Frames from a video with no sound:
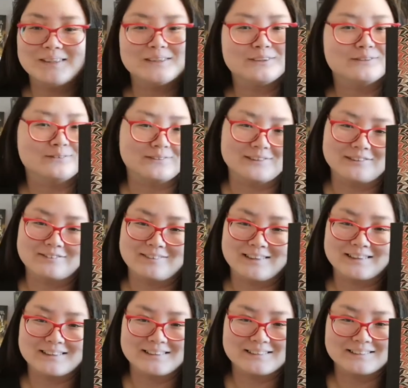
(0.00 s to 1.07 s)
so
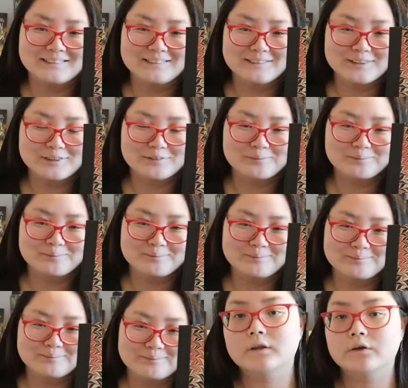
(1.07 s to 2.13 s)
distracting.
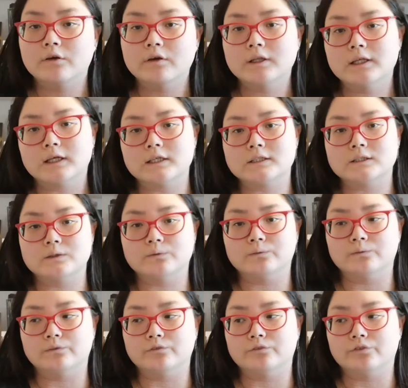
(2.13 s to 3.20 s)
the Gothic is
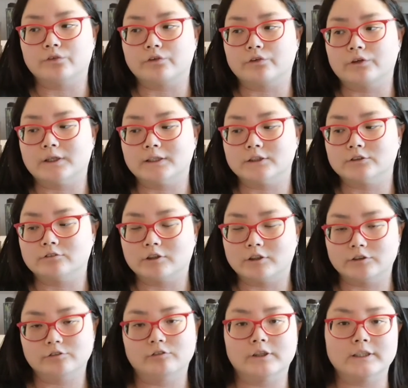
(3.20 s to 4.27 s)
known for its
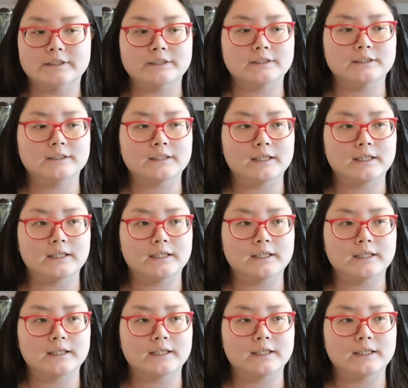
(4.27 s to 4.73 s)
transgressions,